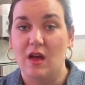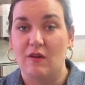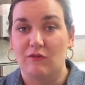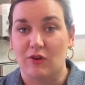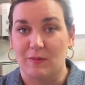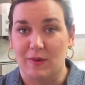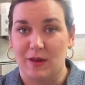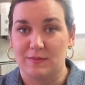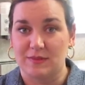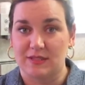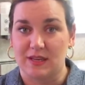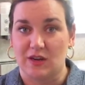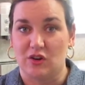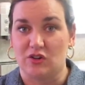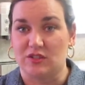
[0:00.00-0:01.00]
from
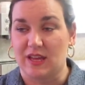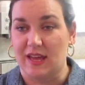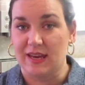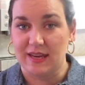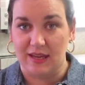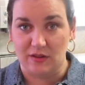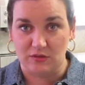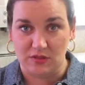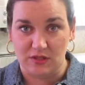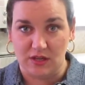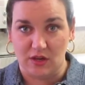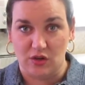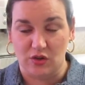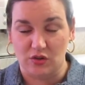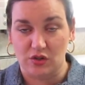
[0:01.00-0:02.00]
upstairs and
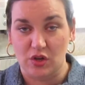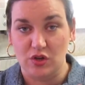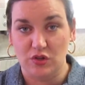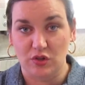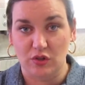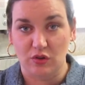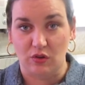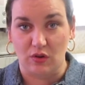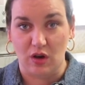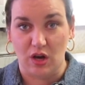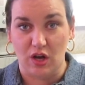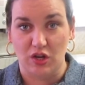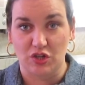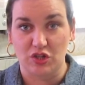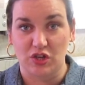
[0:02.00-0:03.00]
downstairs to the
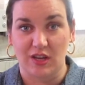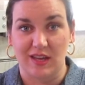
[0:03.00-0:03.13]
garage,